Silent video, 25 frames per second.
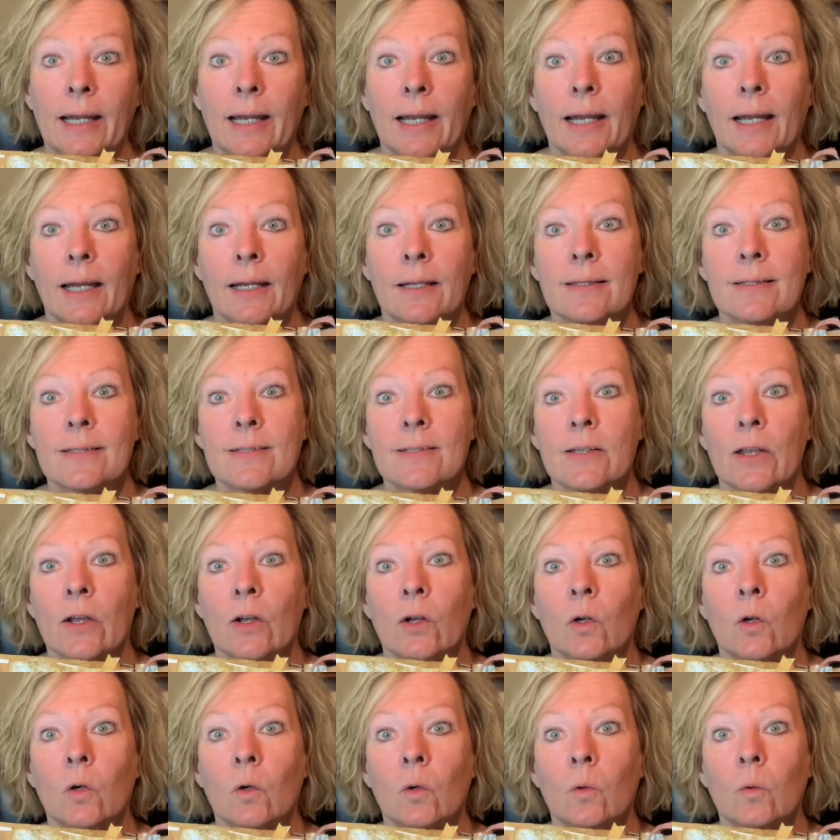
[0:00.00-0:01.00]
And
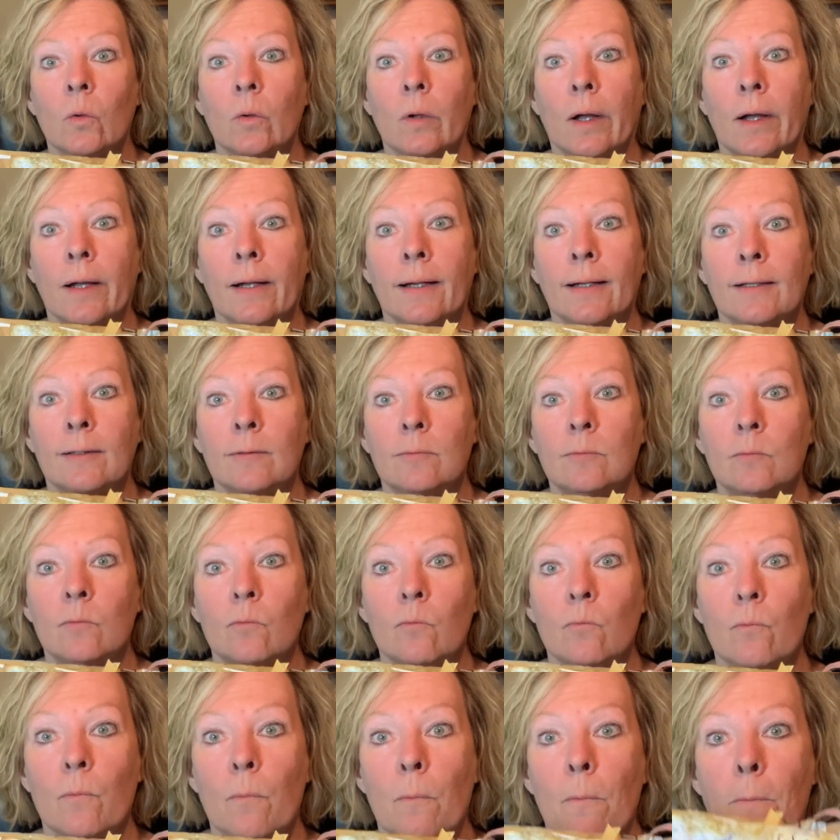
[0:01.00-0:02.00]
so
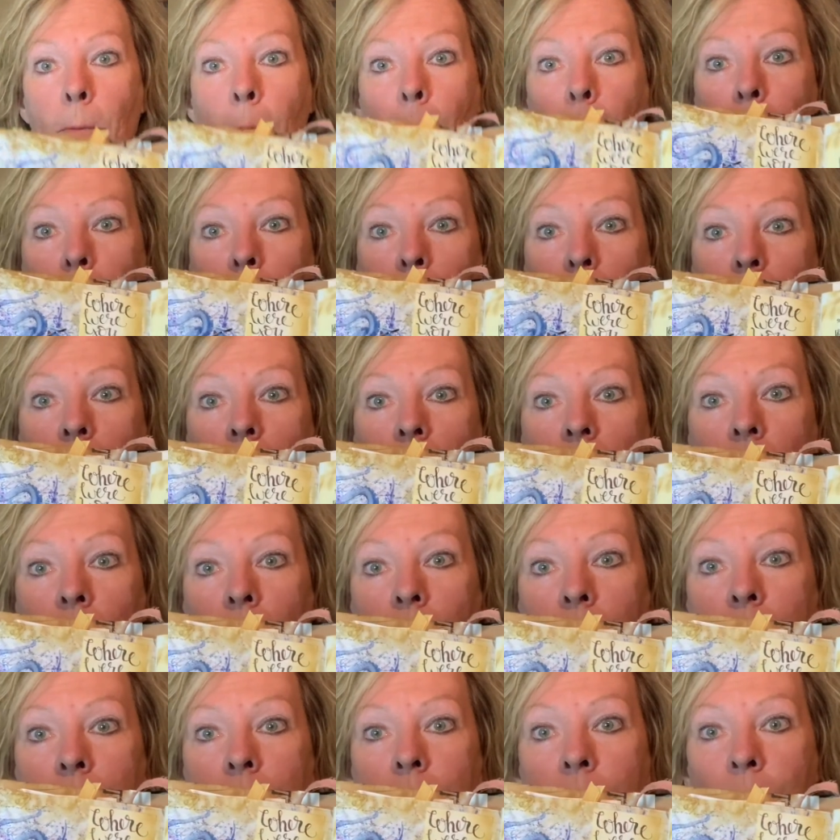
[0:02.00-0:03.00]
you
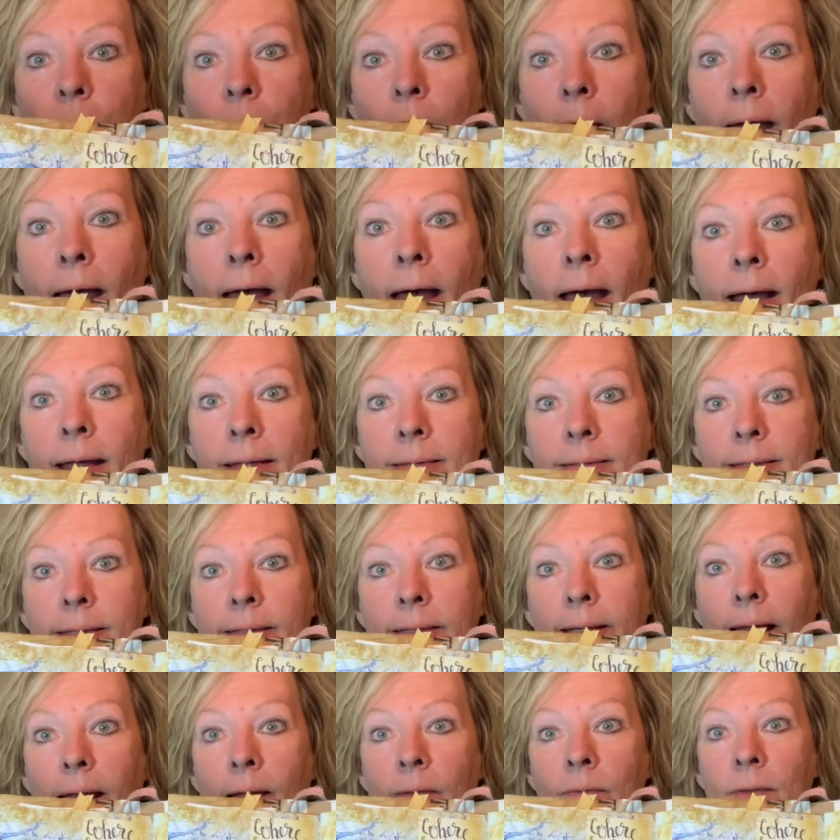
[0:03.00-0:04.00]
can do that,
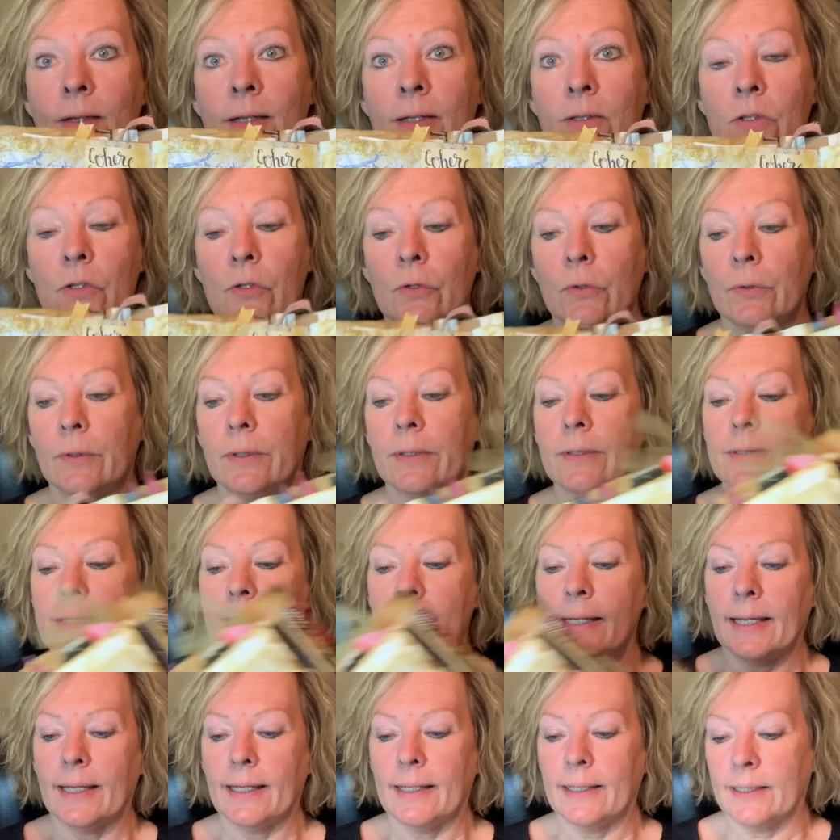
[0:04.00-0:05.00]
and then you can
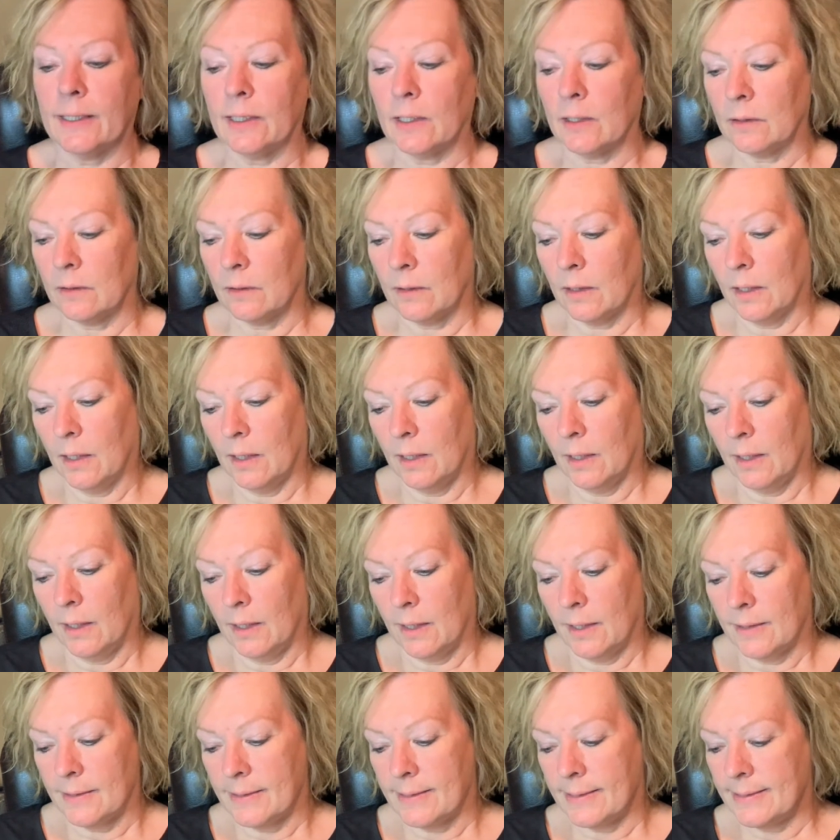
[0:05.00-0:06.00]
take
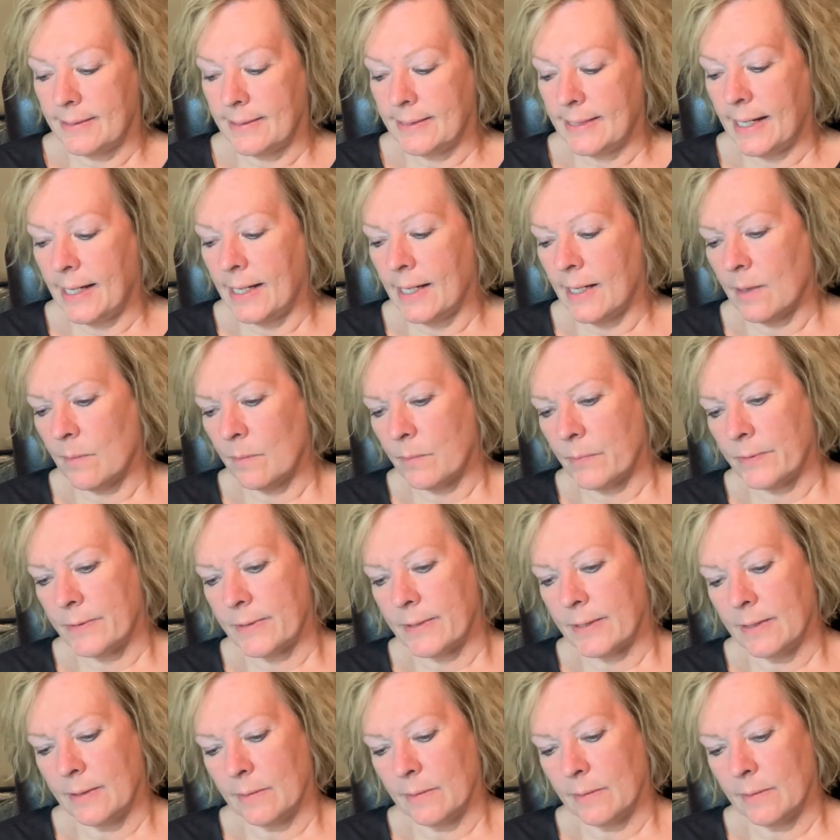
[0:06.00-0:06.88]
stamps.